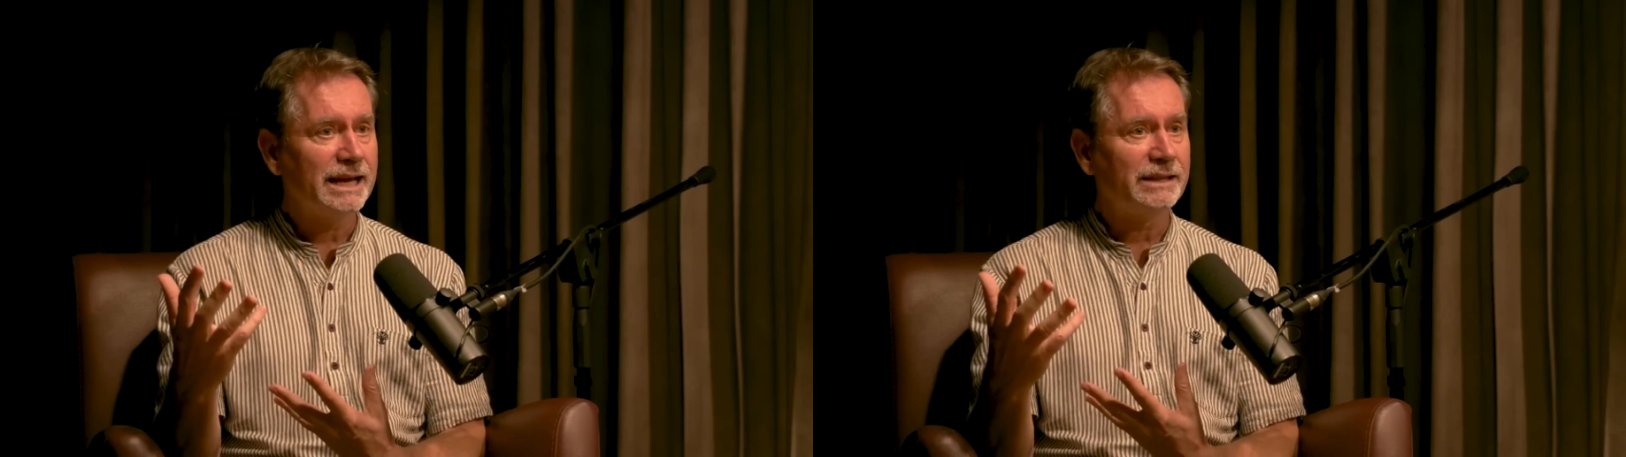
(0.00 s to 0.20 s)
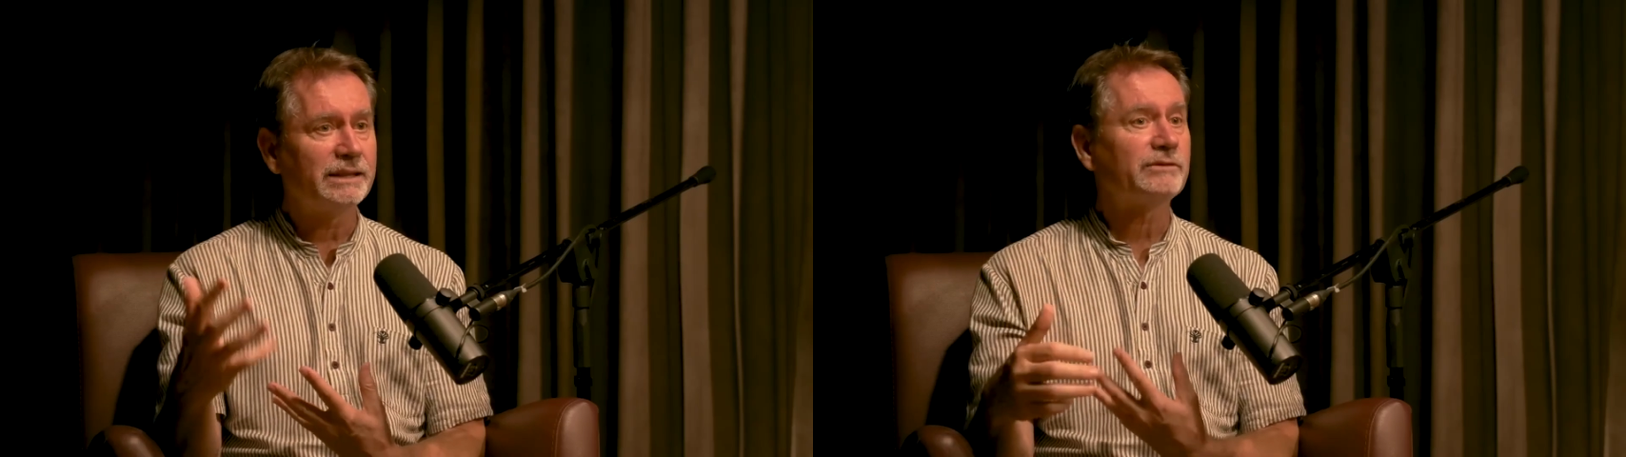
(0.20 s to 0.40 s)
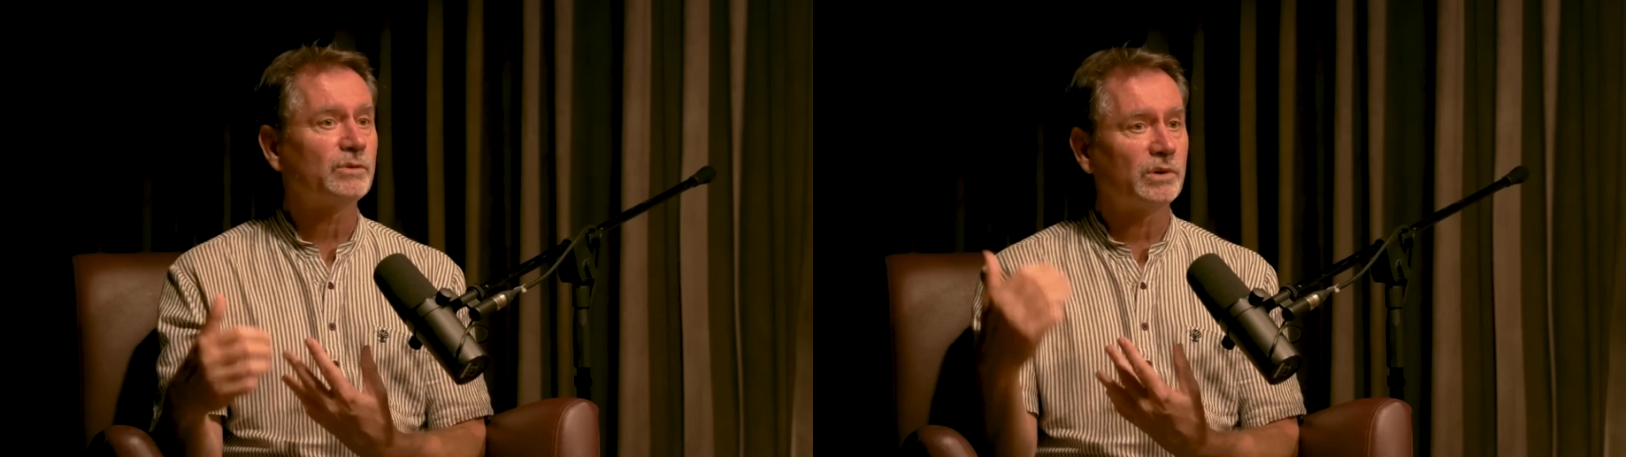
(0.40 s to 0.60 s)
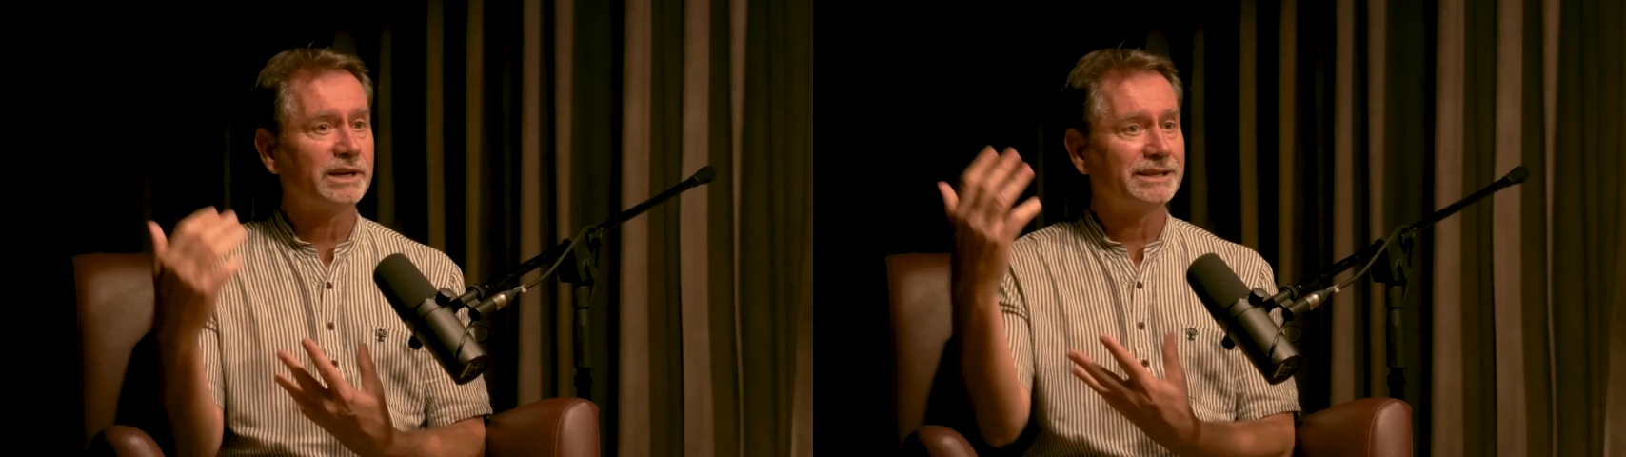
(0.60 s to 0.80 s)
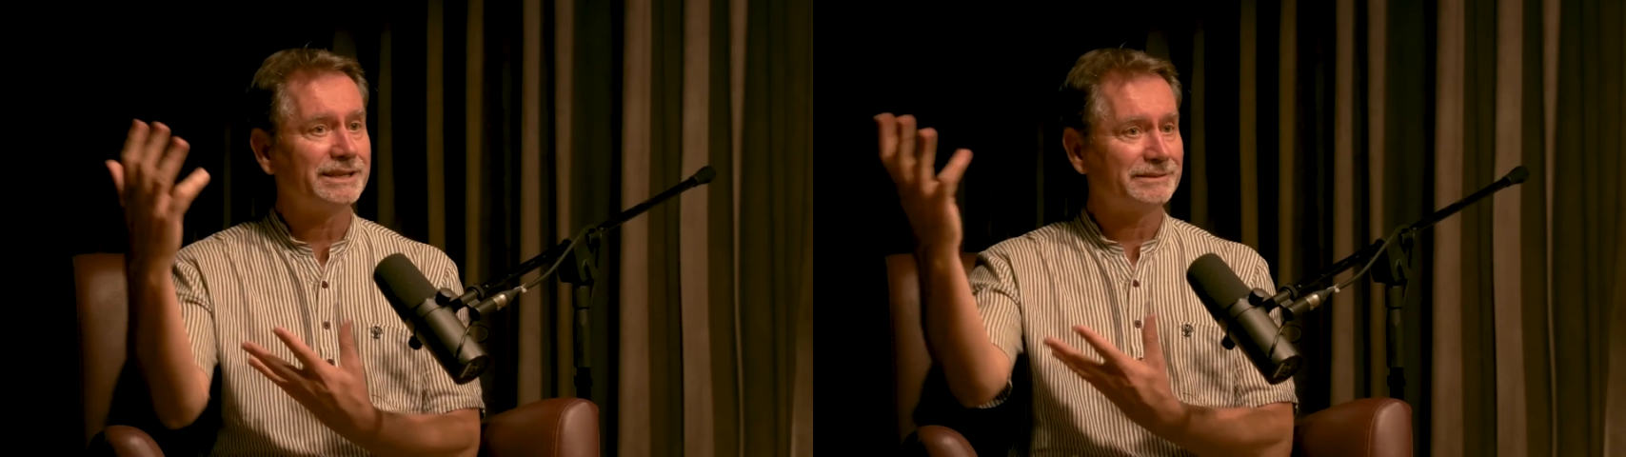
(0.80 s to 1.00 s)
and therefore,
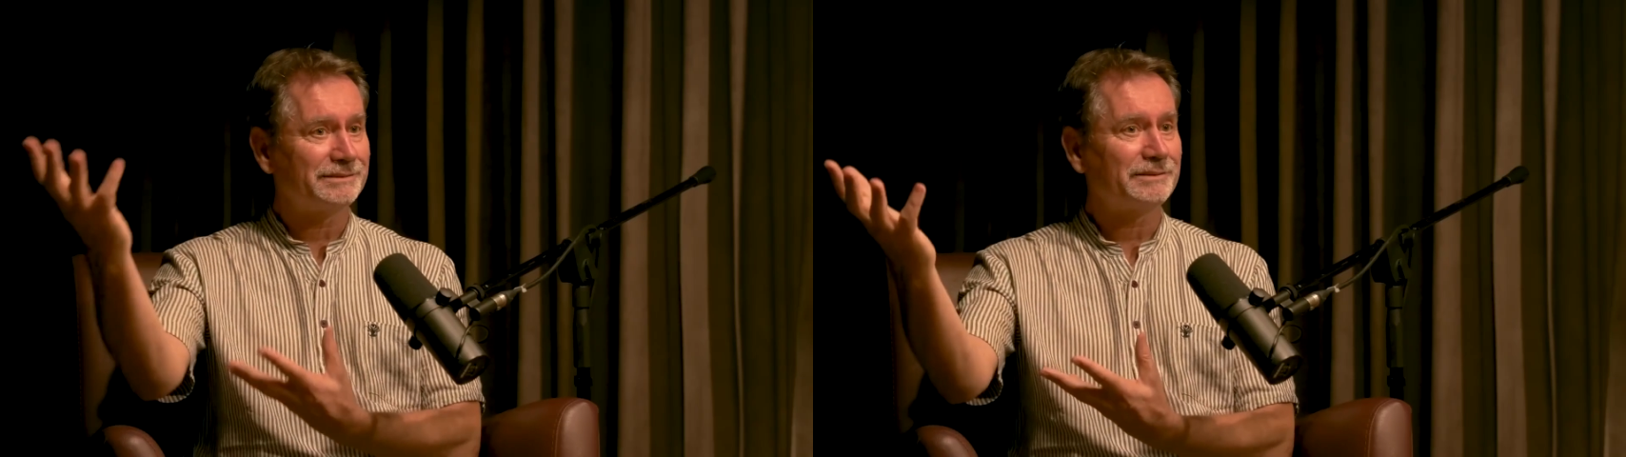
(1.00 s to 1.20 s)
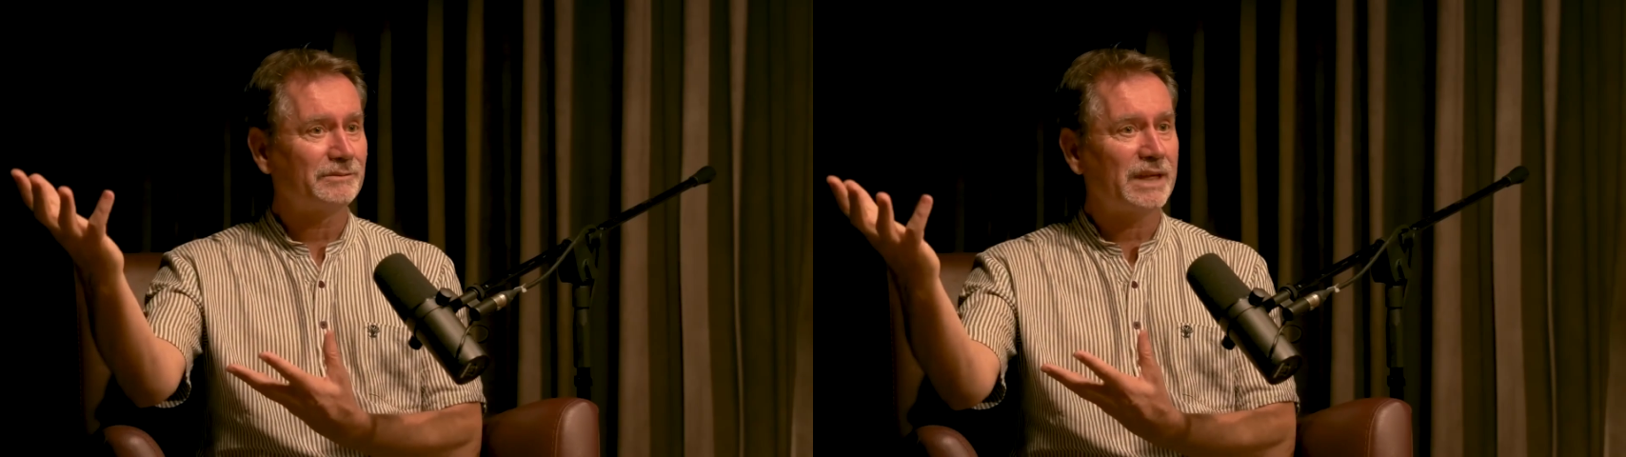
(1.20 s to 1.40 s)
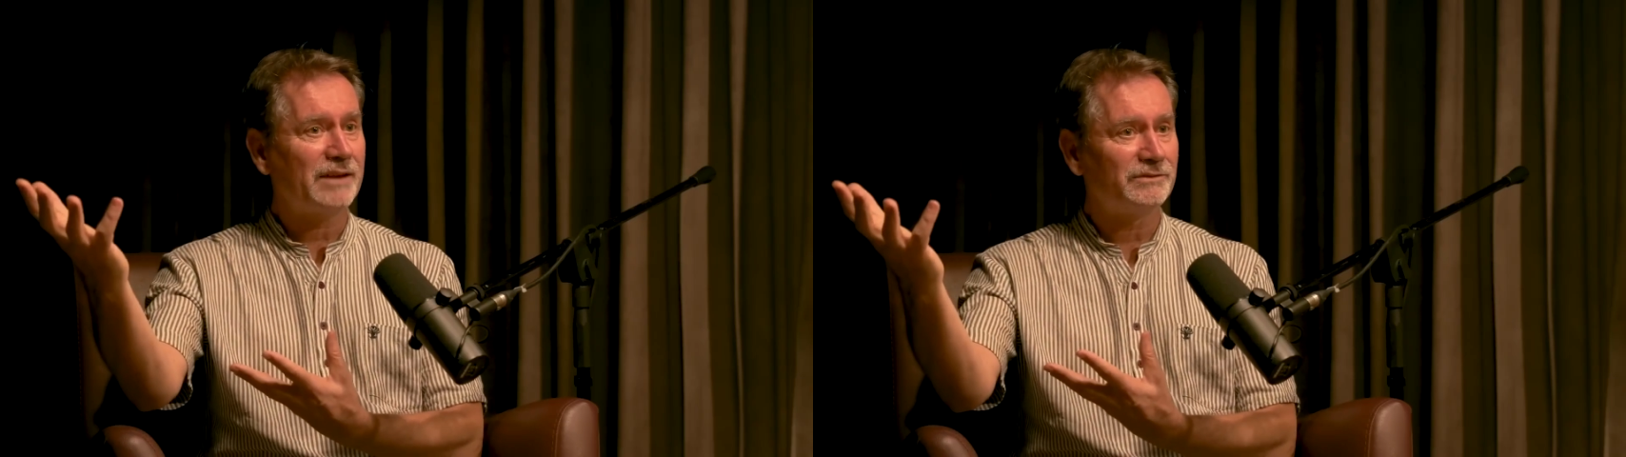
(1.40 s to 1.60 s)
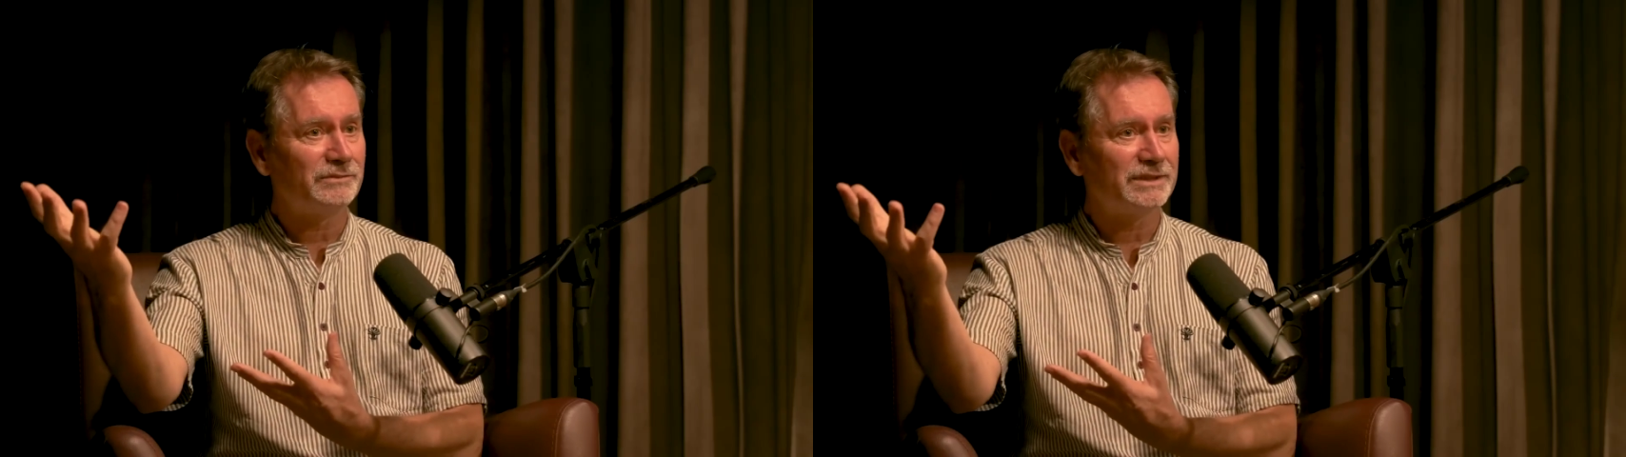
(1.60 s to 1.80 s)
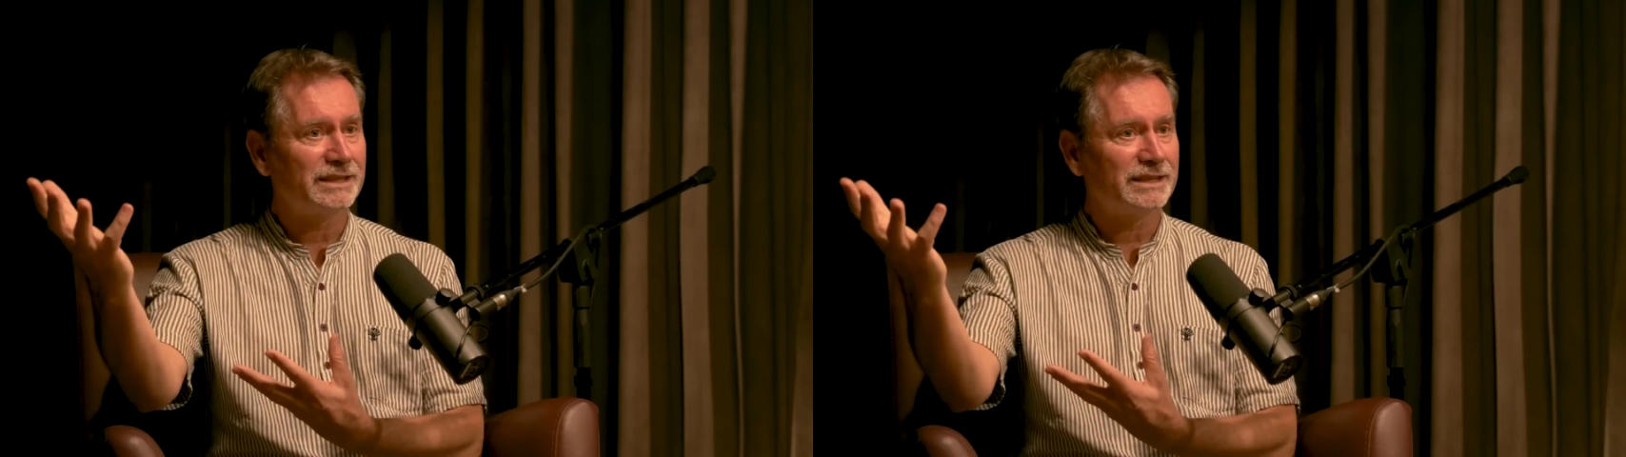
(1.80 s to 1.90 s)
and then have